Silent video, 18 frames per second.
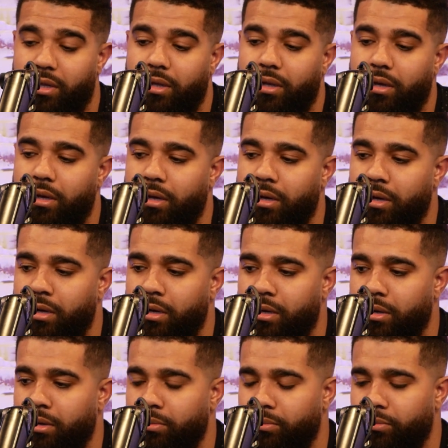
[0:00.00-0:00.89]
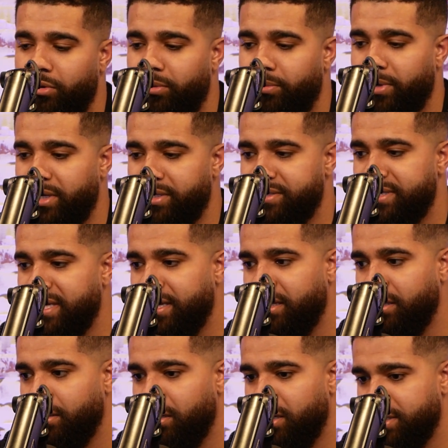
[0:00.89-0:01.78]
One of my
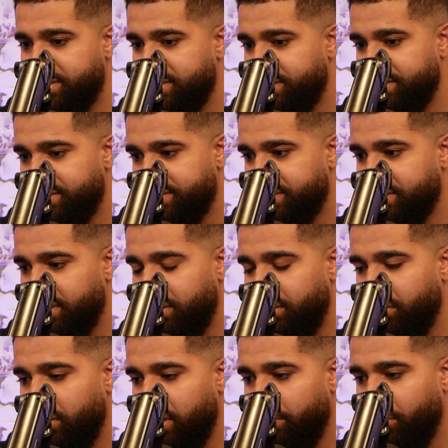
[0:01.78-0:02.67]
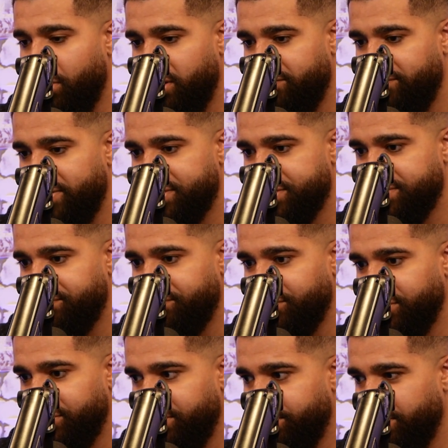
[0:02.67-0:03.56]
second losses, you know, I bought a fix and
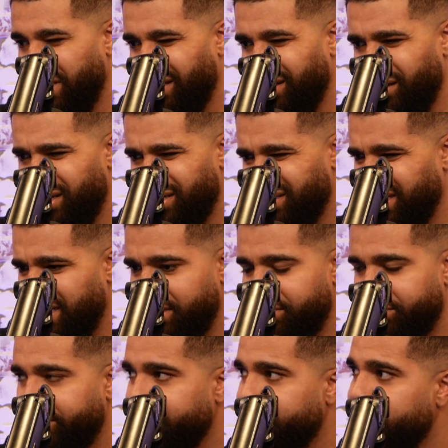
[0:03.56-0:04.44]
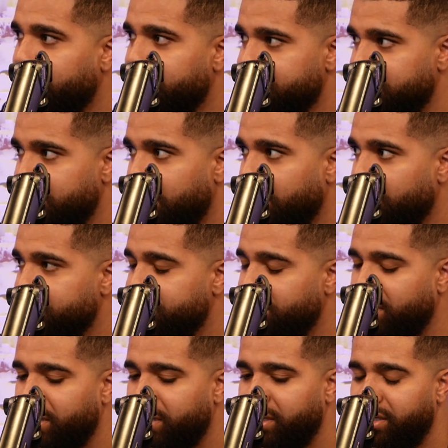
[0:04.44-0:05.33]
flip. I lost like $30,000
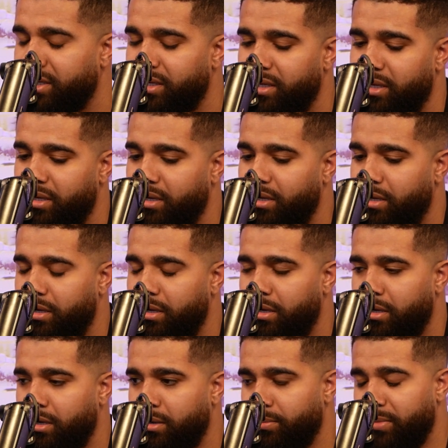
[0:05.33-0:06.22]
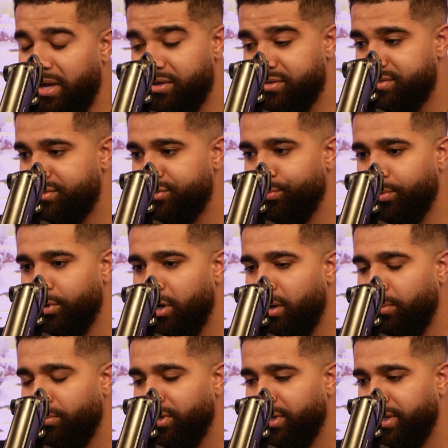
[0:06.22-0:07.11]
on it. That was super
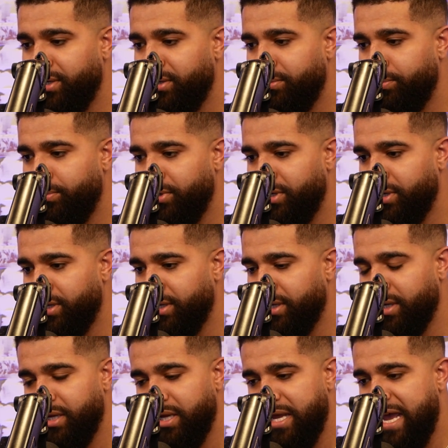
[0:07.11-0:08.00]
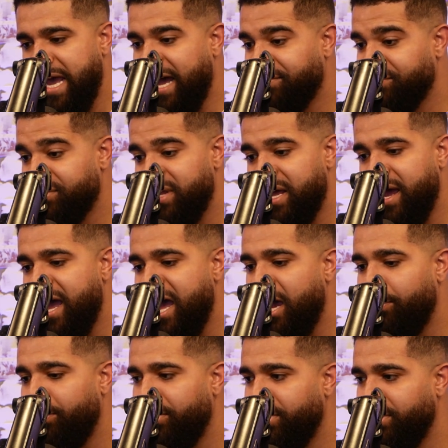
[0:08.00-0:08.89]
humbling, but after that
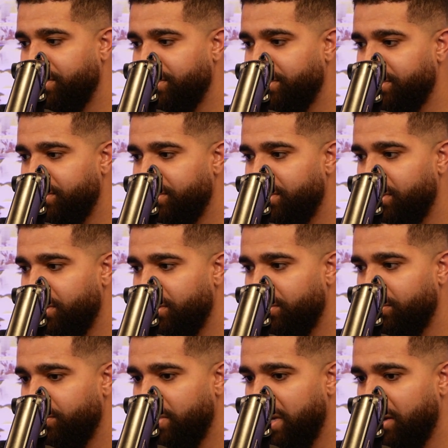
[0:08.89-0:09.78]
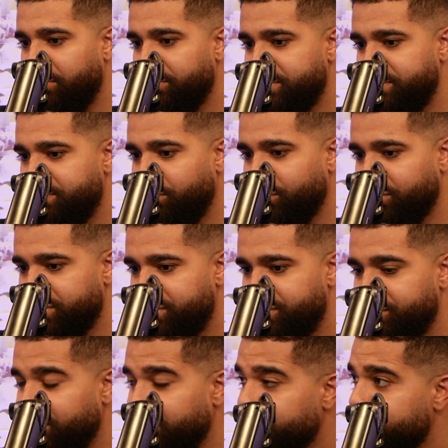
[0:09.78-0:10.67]
happened, you know, I was more
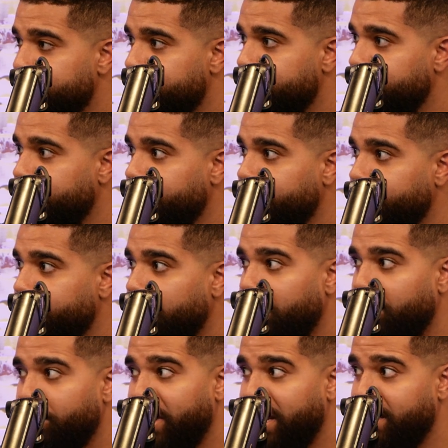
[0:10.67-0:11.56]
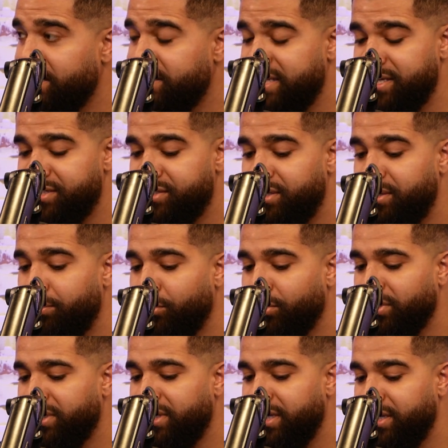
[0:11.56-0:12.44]
strict and I paid attention to
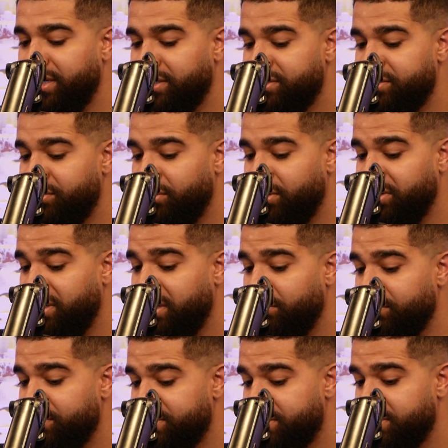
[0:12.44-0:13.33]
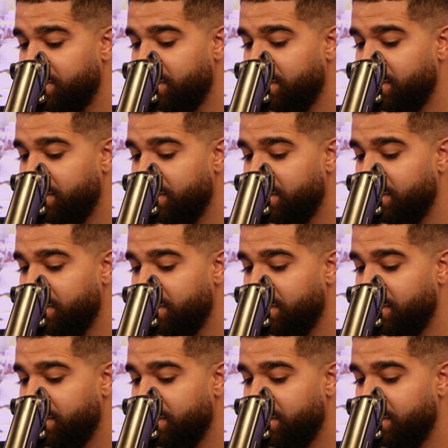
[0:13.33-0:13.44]
more things. So I think it was